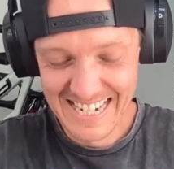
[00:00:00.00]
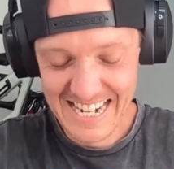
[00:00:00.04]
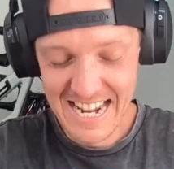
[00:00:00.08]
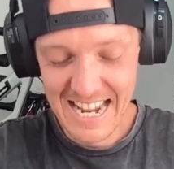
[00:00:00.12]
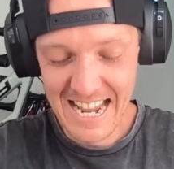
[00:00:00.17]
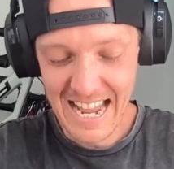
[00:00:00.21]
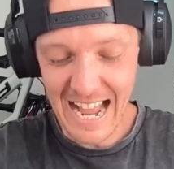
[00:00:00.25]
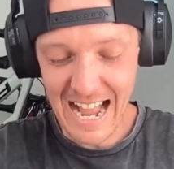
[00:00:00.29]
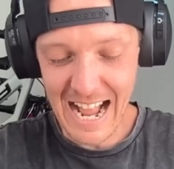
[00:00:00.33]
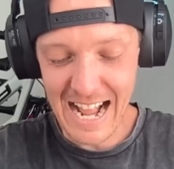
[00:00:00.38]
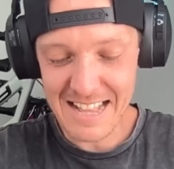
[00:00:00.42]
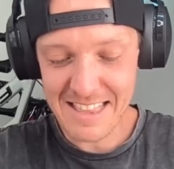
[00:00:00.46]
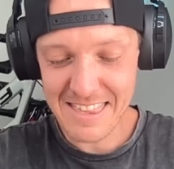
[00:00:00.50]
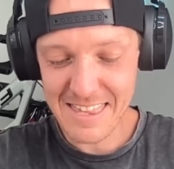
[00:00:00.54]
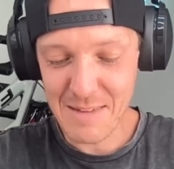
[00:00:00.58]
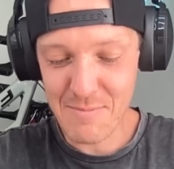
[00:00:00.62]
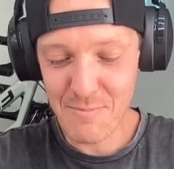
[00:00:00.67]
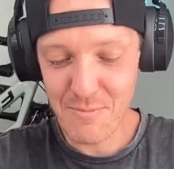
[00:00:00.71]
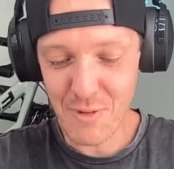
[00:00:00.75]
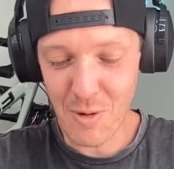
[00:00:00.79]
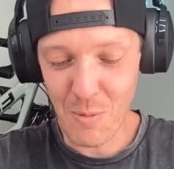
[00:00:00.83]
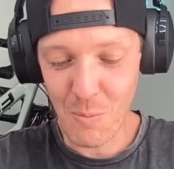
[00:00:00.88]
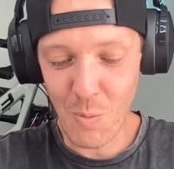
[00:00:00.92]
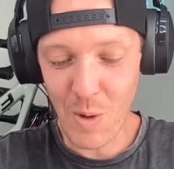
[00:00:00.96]
At Tim
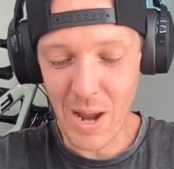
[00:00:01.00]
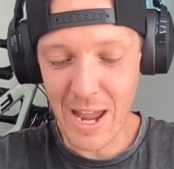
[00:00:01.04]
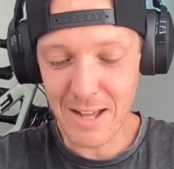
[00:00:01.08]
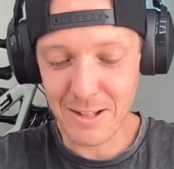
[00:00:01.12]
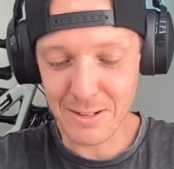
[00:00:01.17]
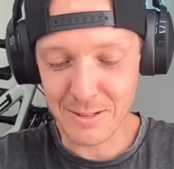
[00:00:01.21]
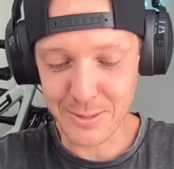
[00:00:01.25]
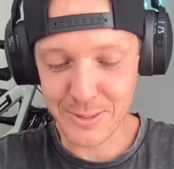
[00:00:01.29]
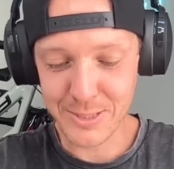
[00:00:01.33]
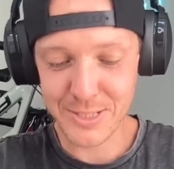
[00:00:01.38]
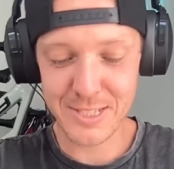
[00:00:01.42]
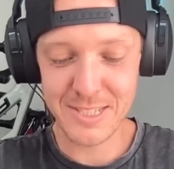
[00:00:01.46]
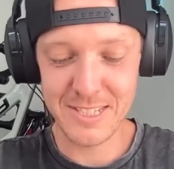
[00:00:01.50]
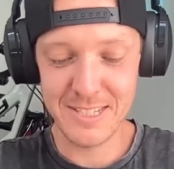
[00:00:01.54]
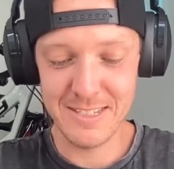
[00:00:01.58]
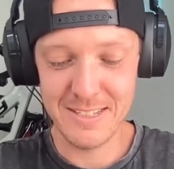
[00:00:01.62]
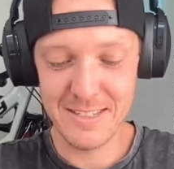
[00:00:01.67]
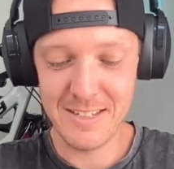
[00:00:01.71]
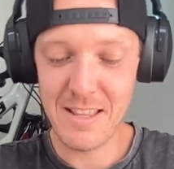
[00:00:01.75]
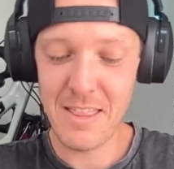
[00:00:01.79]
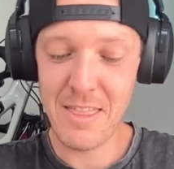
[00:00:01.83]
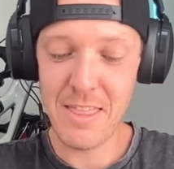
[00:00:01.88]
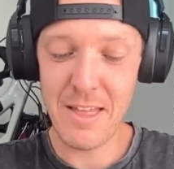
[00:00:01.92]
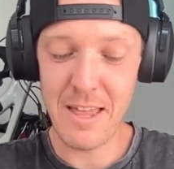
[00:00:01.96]
from Wales,
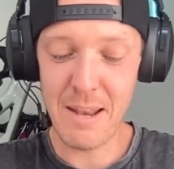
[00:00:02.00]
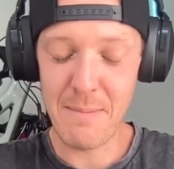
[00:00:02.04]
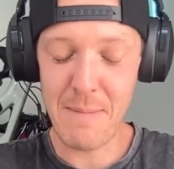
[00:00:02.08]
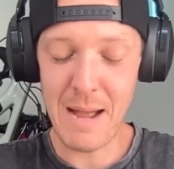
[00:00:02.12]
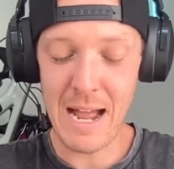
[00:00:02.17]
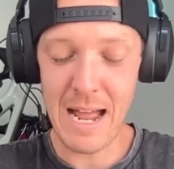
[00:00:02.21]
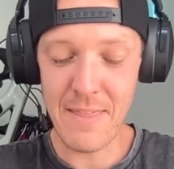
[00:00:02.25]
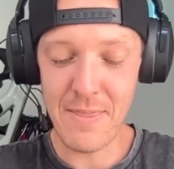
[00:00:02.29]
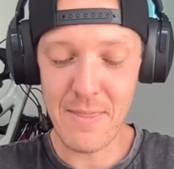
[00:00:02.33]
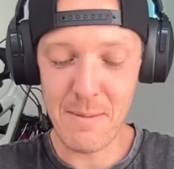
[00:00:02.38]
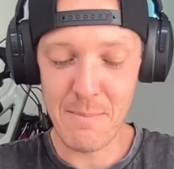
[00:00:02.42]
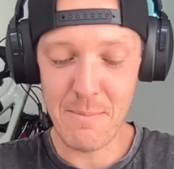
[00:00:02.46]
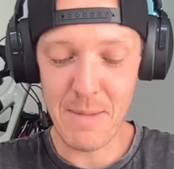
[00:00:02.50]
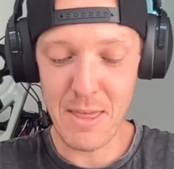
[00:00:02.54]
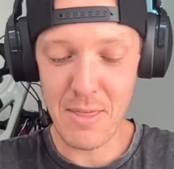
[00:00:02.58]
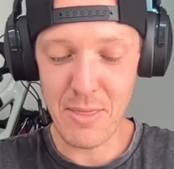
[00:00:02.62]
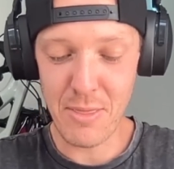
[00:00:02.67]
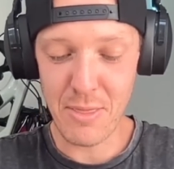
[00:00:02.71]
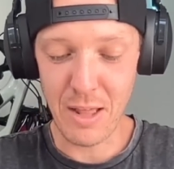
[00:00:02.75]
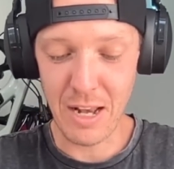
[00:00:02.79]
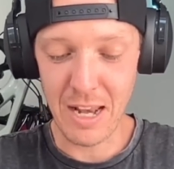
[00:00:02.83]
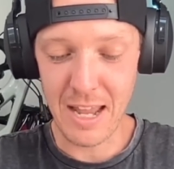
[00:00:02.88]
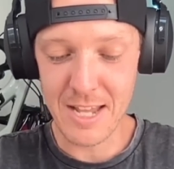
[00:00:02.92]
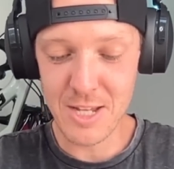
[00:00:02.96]
the man, the
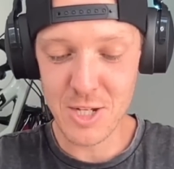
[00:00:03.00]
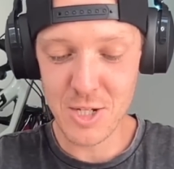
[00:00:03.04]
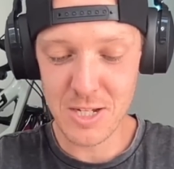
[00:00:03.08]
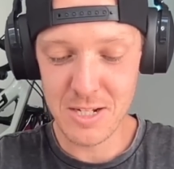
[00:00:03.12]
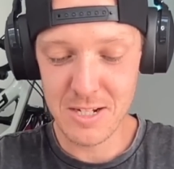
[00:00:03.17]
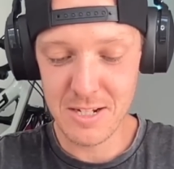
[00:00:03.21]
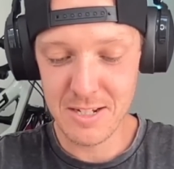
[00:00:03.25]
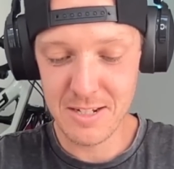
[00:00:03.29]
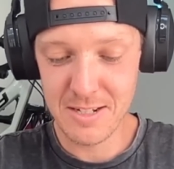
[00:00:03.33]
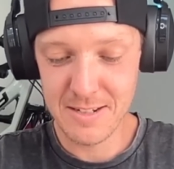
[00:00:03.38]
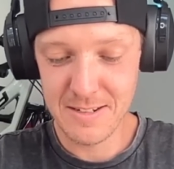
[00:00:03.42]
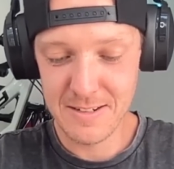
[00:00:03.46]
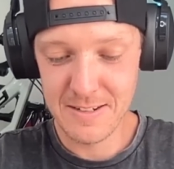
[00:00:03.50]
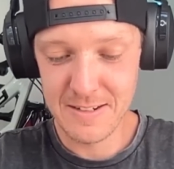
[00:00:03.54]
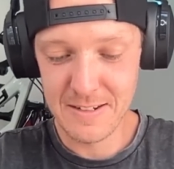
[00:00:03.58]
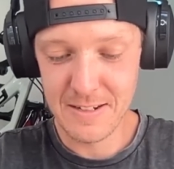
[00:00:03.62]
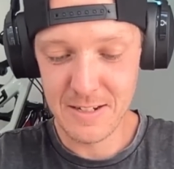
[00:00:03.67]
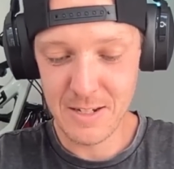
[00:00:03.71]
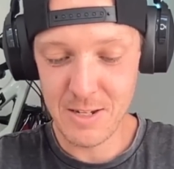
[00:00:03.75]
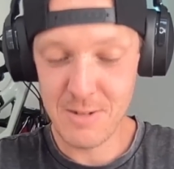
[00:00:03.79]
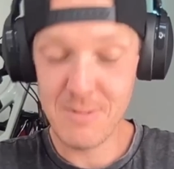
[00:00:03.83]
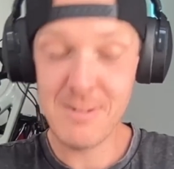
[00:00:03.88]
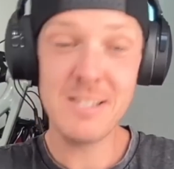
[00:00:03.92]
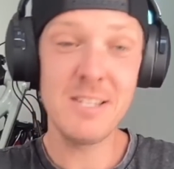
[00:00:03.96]
myth, the legend,
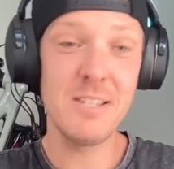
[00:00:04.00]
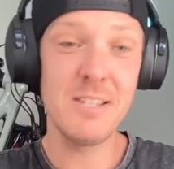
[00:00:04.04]
who isn't